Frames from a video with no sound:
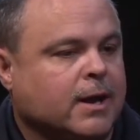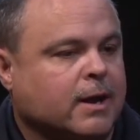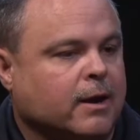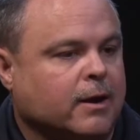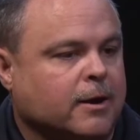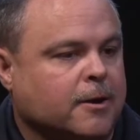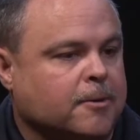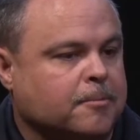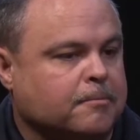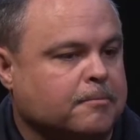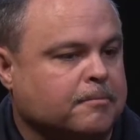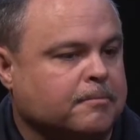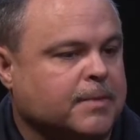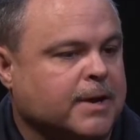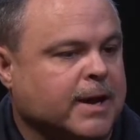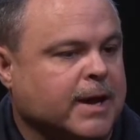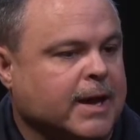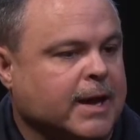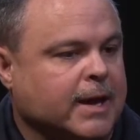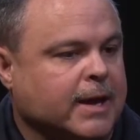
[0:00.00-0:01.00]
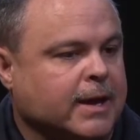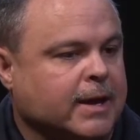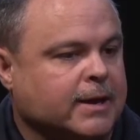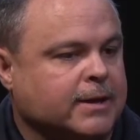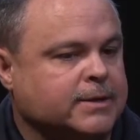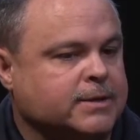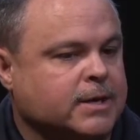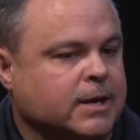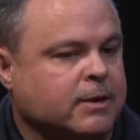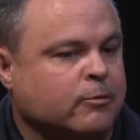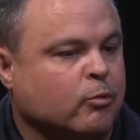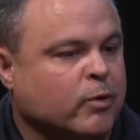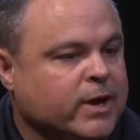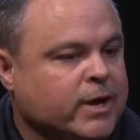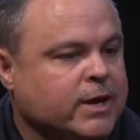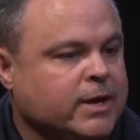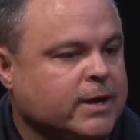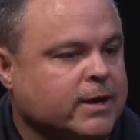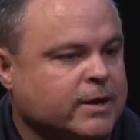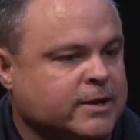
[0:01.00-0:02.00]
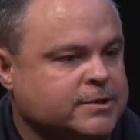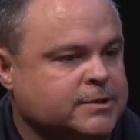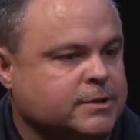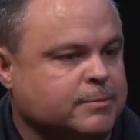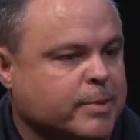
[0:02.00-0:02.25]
Um, if we as